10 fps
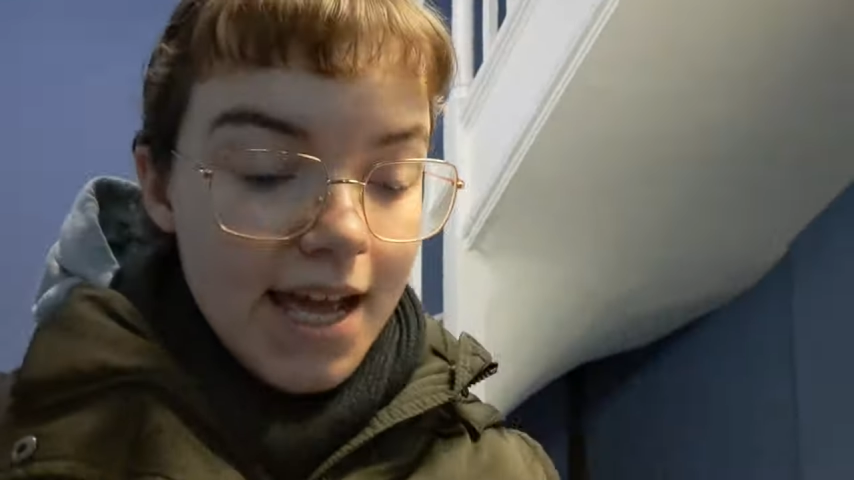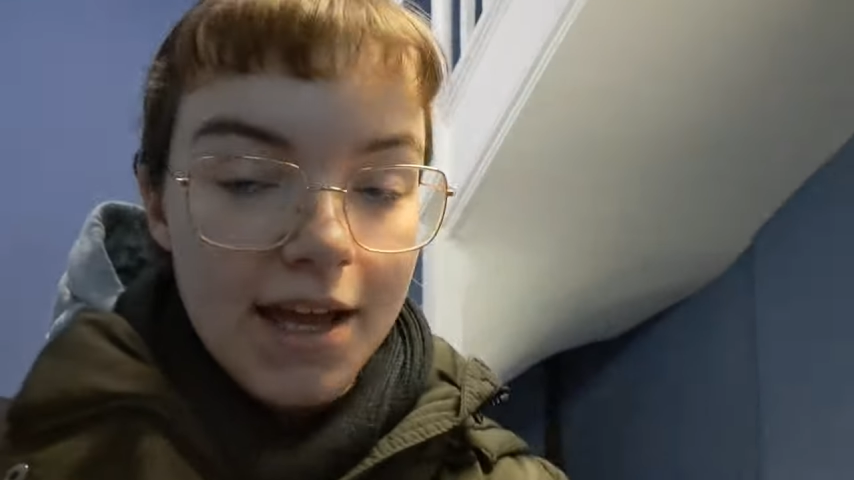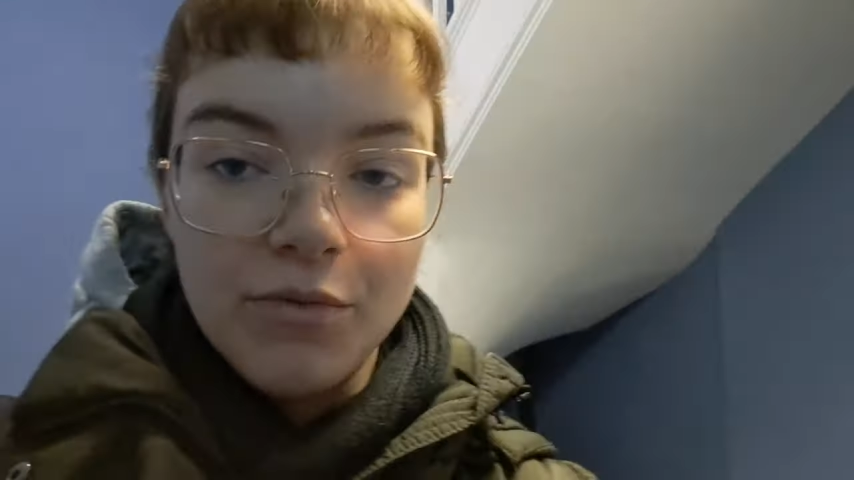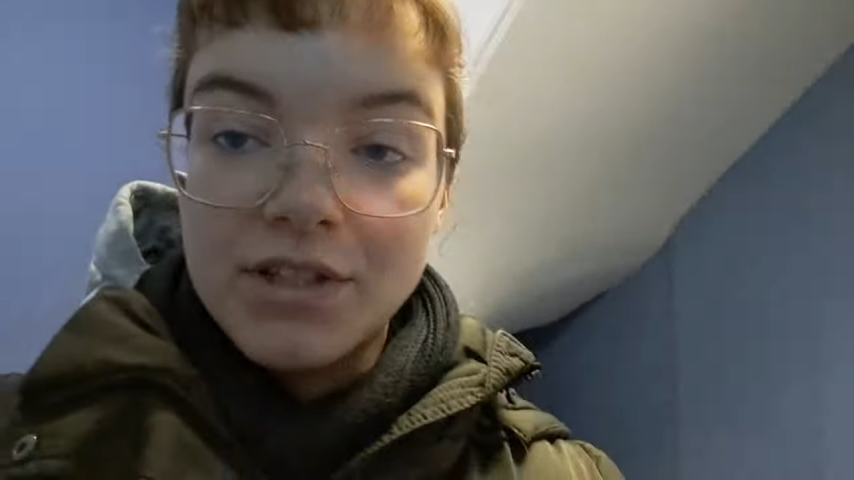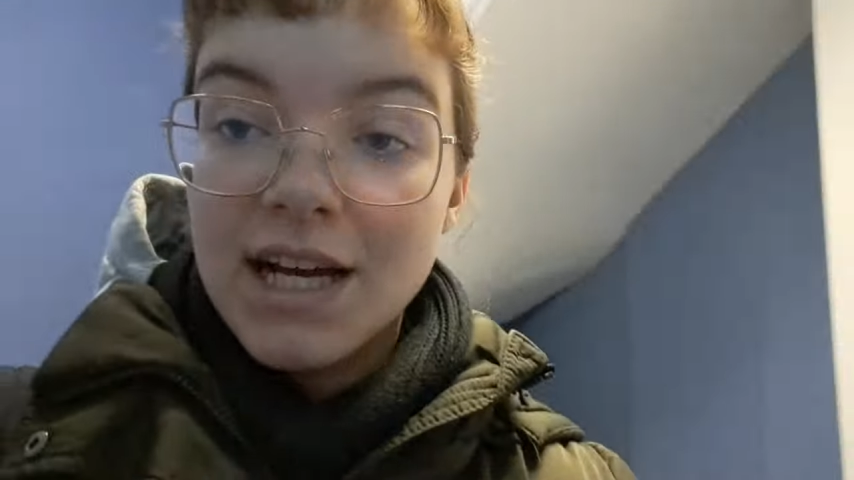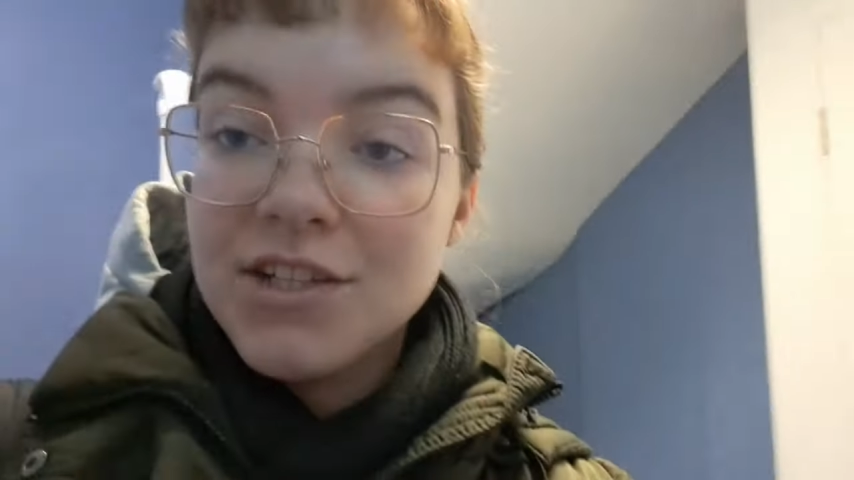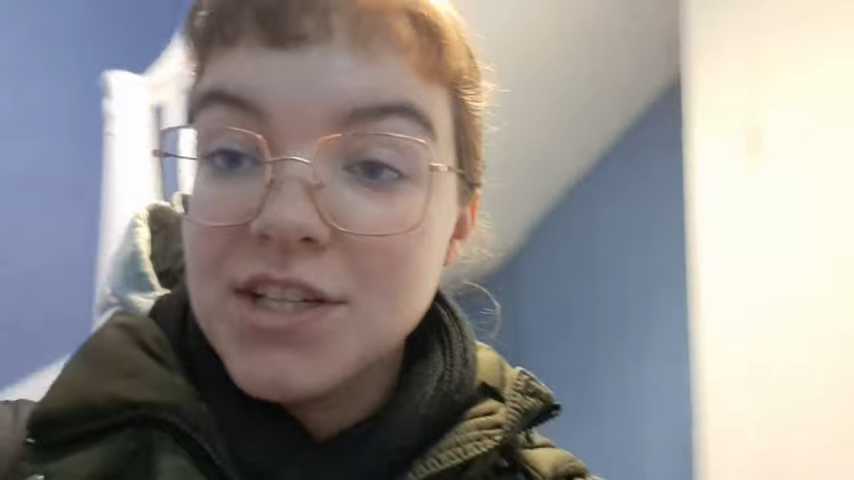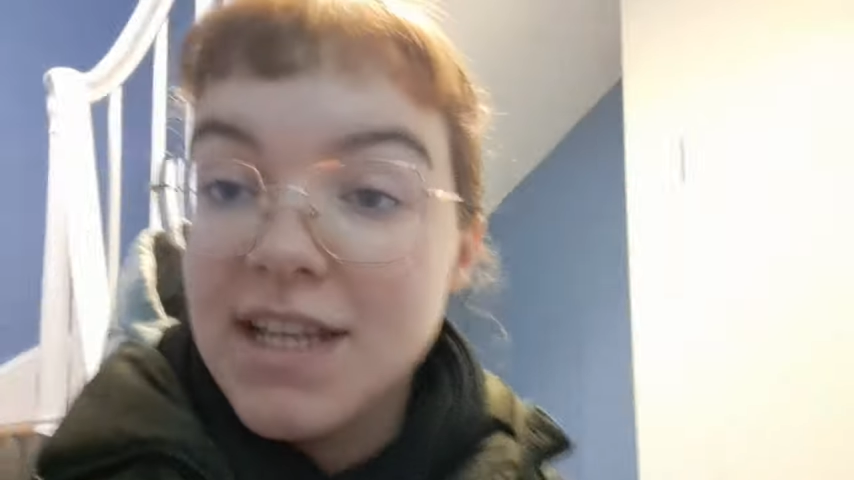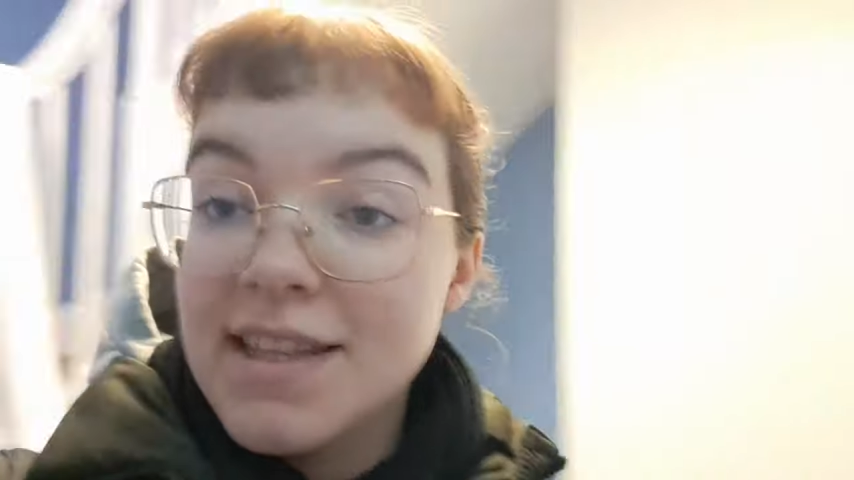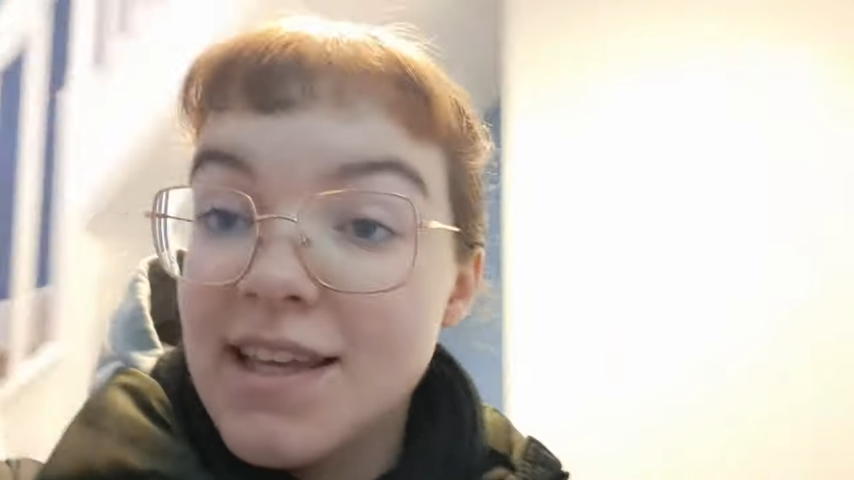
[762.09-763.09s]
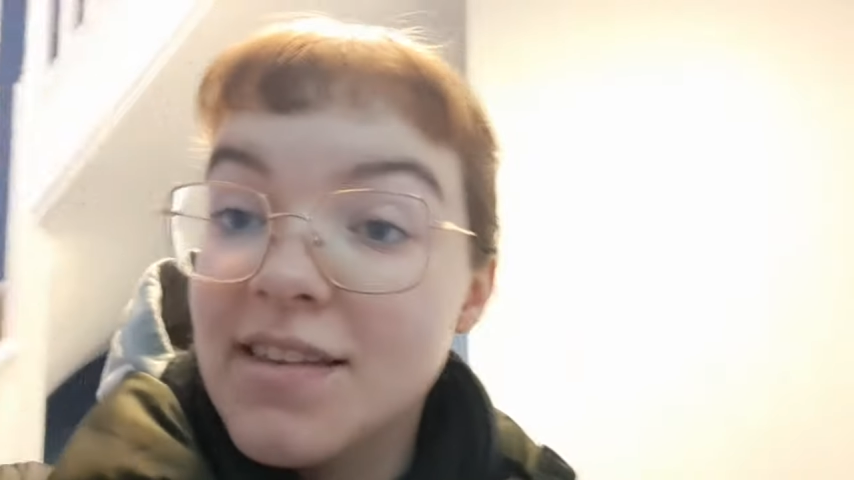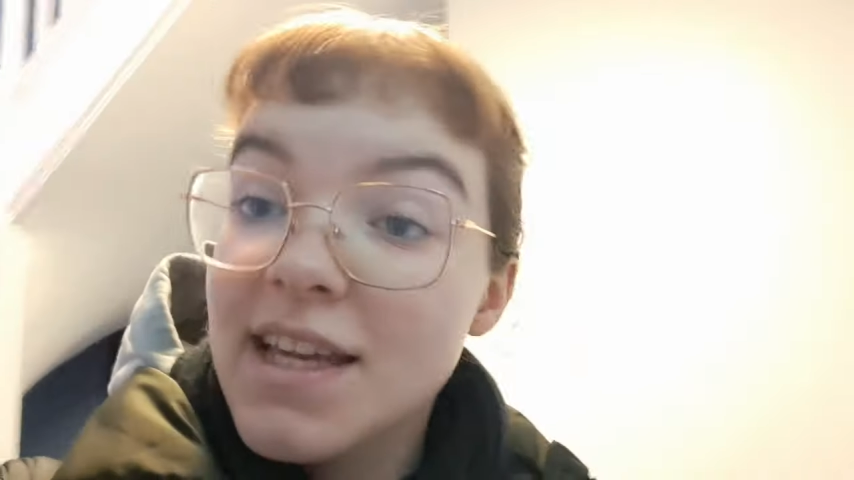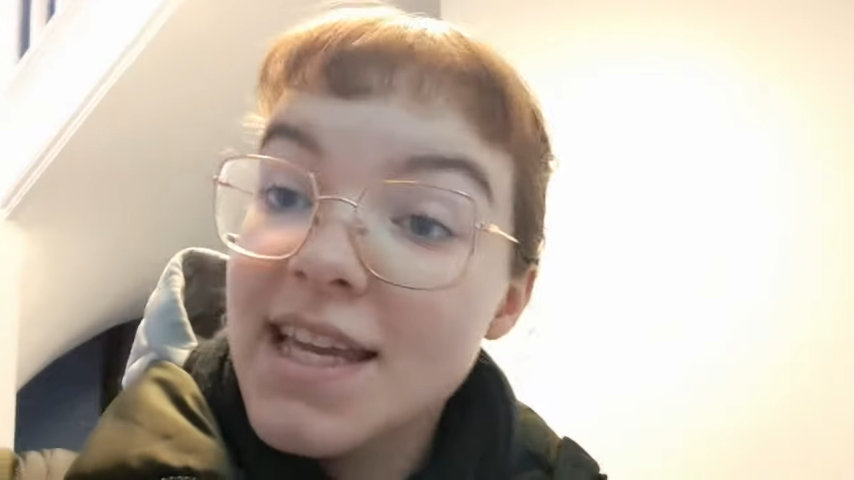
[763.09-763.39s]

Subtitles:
it was actually the